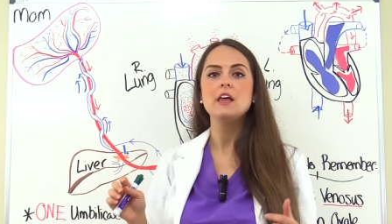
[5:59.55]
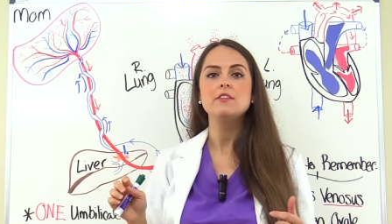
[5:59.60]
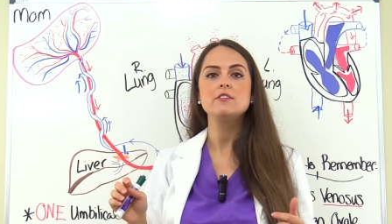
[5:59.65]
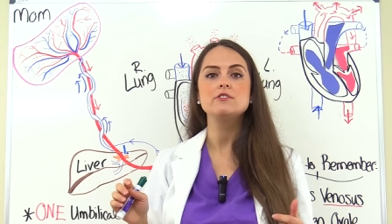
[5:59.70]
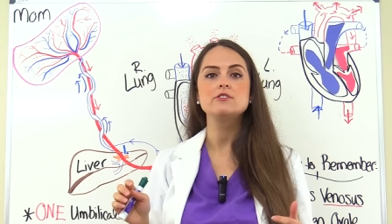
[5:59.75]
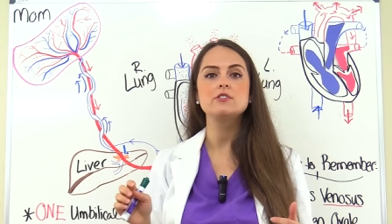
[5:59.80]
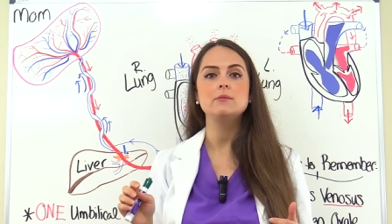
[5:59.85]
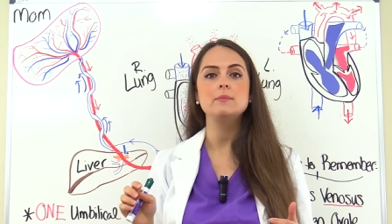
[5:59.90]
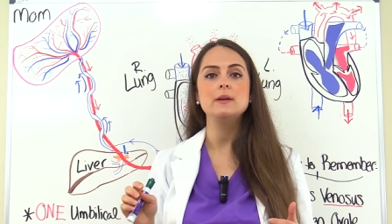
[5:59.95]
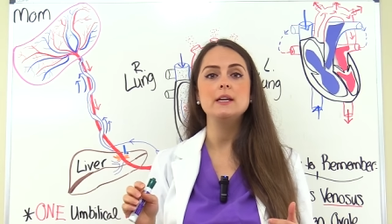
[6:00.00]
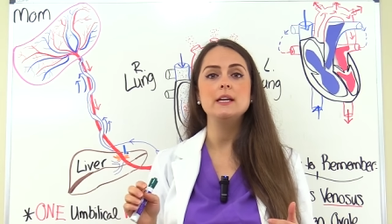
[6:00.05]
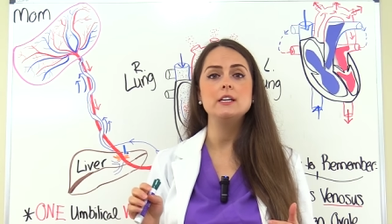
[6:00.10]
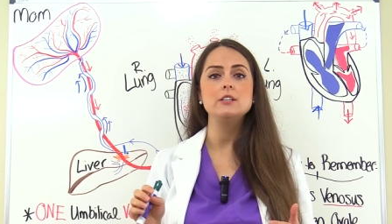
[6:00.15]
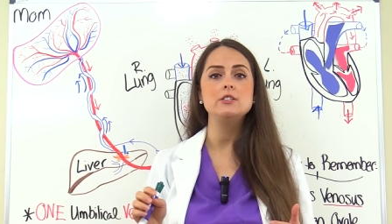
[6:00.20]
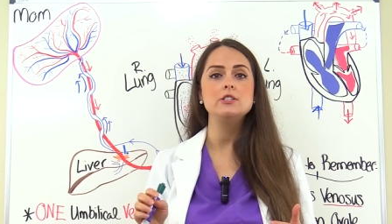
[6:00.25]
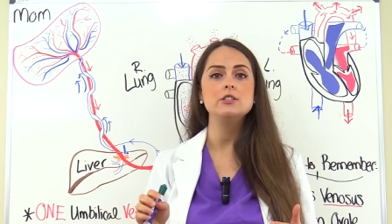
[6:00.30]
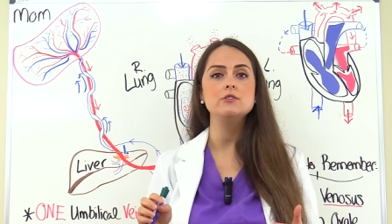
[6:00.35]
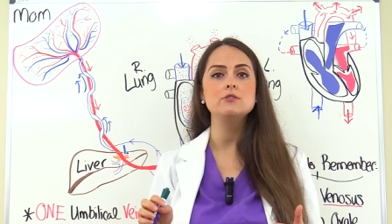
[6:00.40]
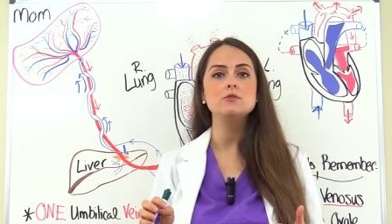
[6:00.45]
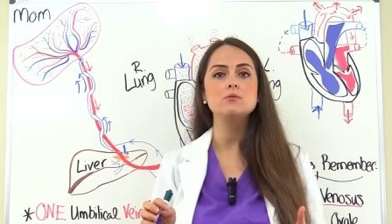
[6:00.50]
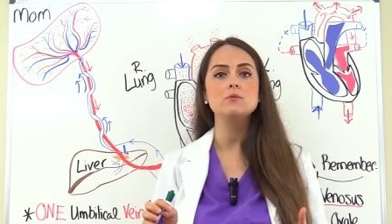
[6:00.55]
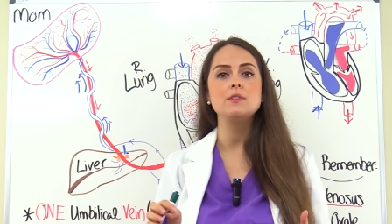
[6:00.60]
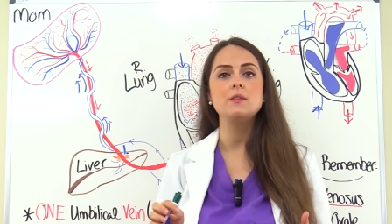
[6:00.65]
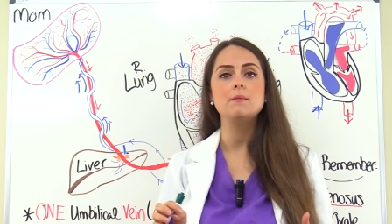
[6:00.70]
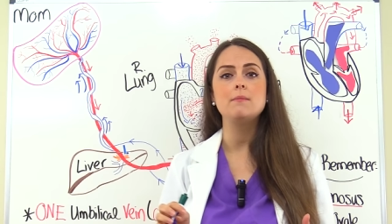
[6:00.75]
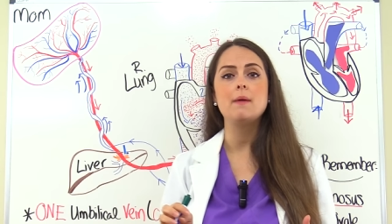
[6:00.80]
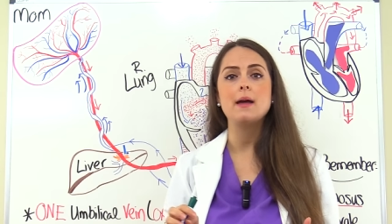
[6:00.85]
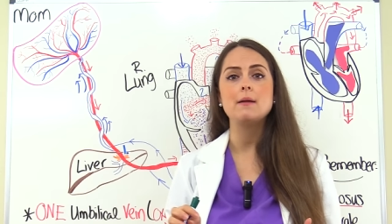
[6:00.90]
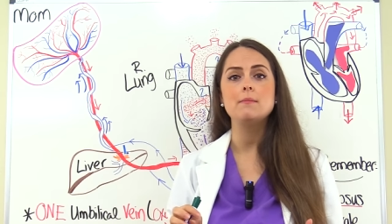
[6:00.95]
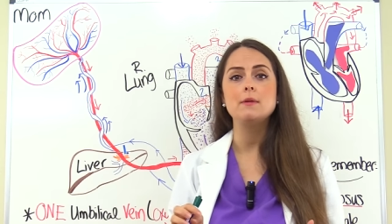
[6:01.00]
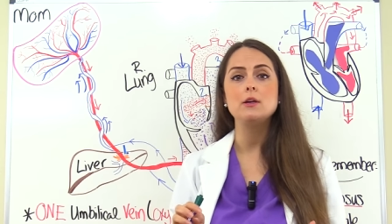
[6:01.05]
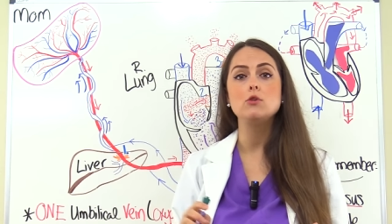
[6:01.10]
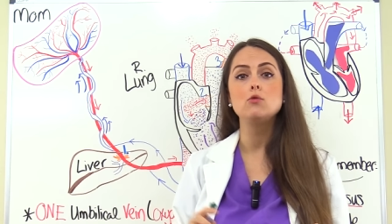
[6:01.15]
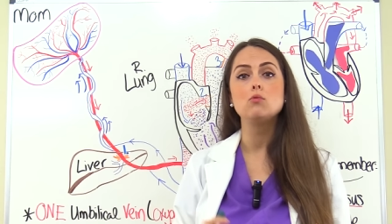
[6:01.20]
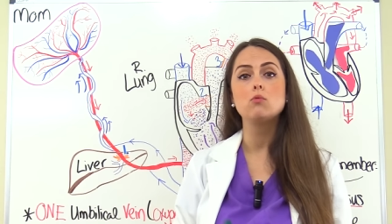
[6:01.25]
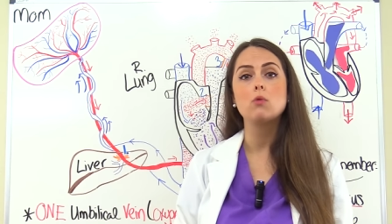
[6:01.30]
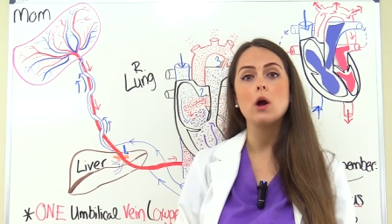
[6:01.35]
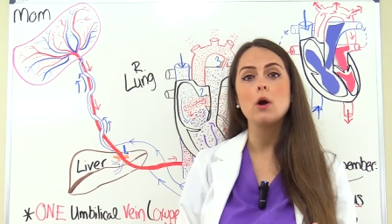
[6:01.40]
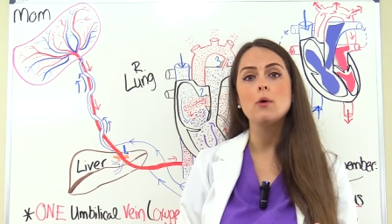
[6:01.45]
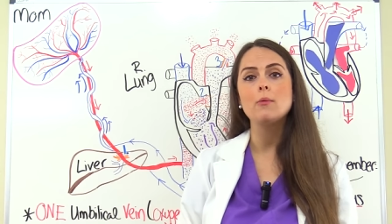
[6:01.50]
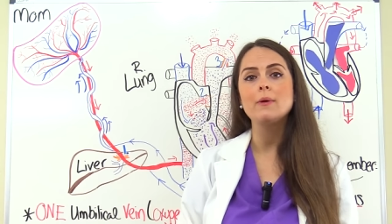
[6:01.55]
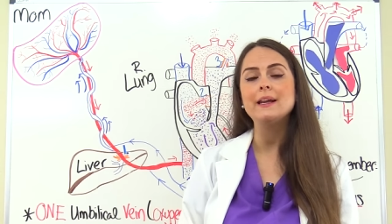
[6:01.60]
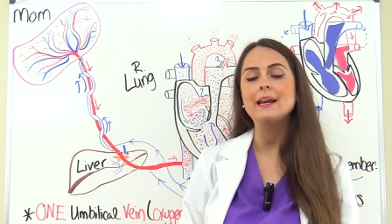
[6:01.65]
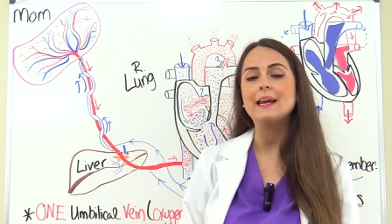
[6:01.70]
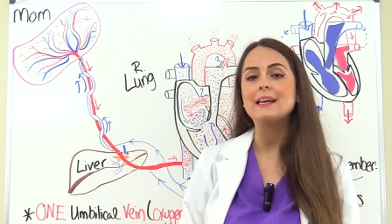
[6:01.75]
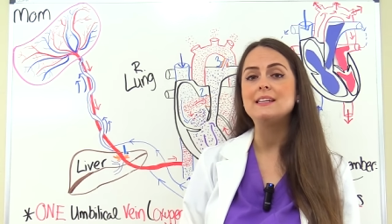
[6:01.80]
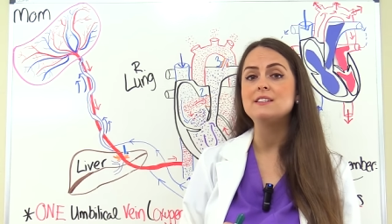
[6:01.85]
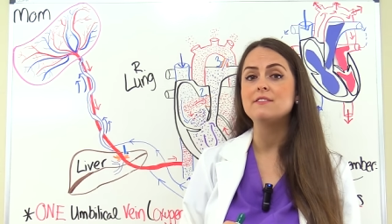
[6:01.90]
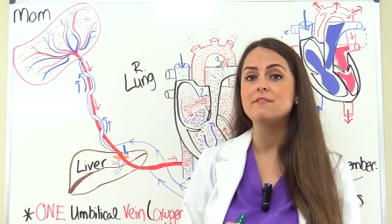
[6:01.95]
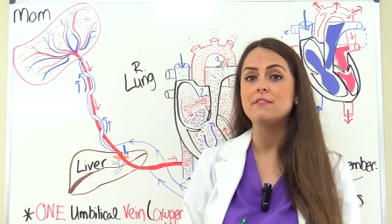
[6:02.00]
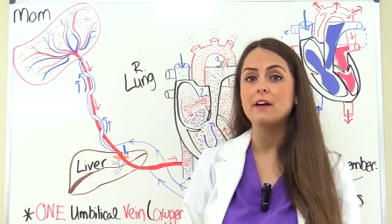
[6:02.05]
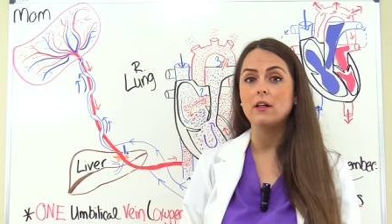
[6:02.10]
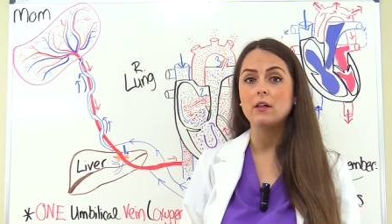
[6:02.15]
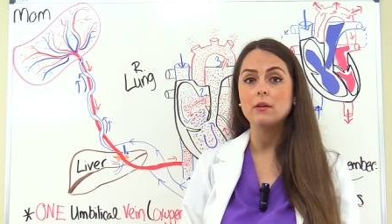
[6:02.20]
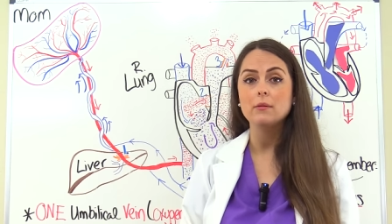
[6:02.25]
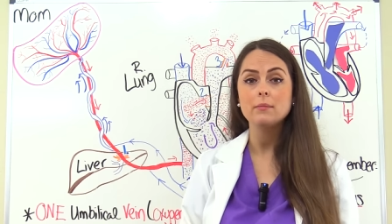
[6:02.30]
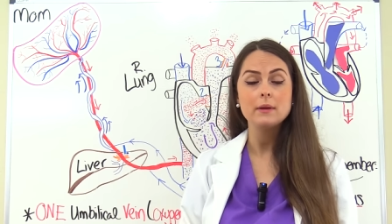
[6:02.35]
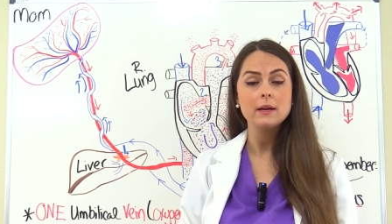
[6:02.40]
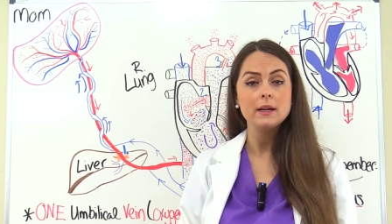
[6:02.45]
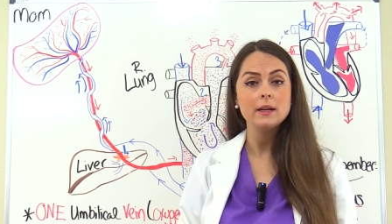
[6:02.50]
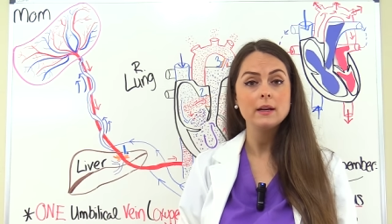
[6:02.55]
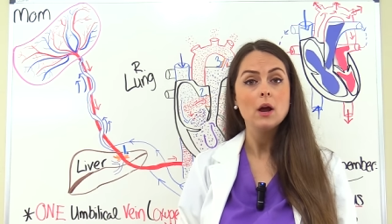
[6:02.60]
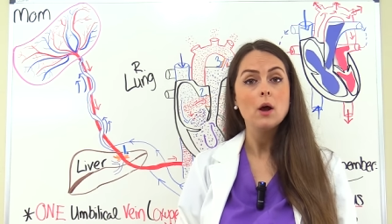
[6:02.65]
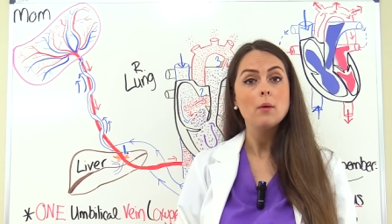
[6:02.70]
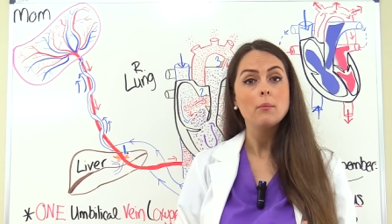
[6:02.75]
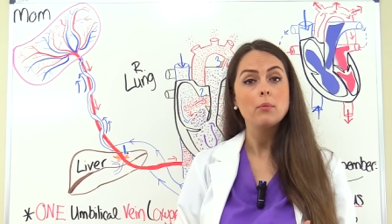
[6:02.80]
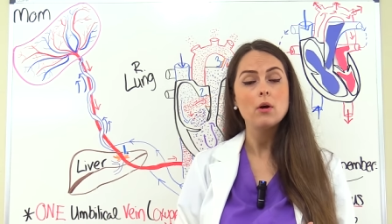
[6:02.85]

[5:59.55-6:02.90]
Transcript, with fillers: there's going to be issues with the baby growing and developing